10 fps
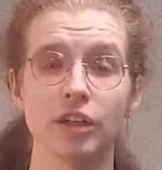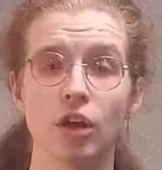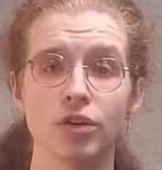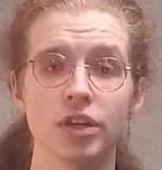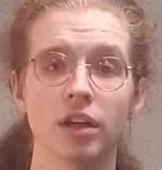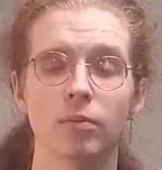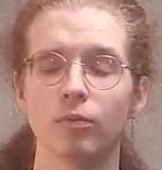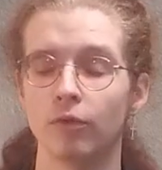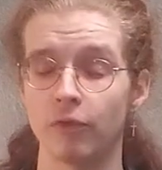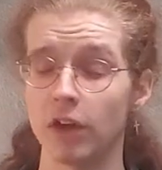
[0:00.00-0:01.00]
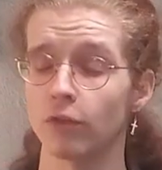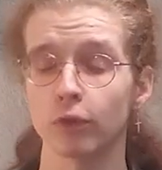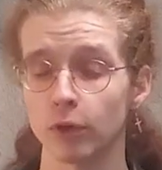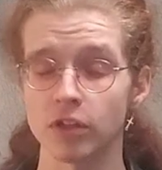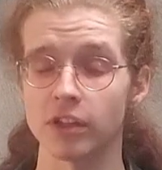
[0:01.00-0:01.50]
Yoshida fear
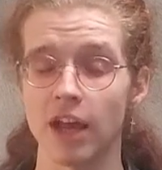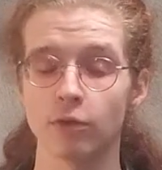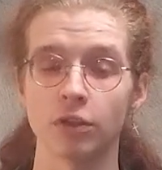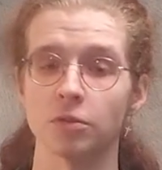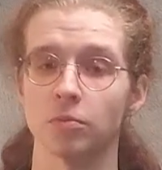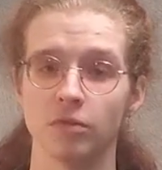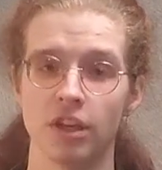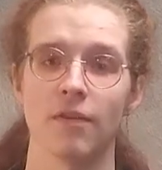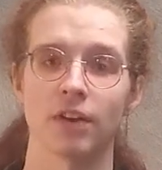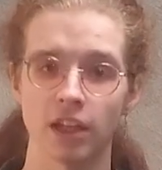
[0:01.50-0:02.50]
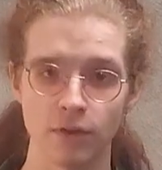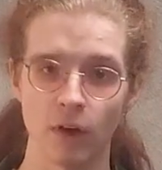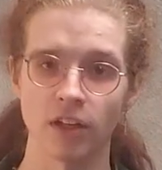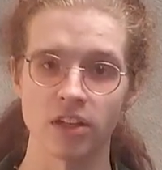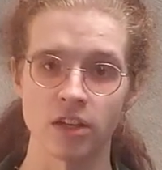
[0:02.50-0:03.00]
for his life was definitely
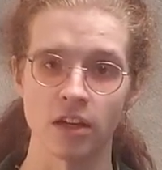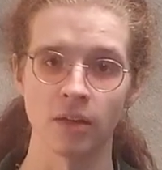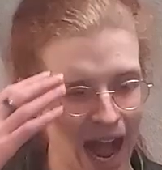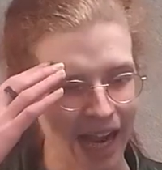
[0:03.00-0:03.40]
fun to see.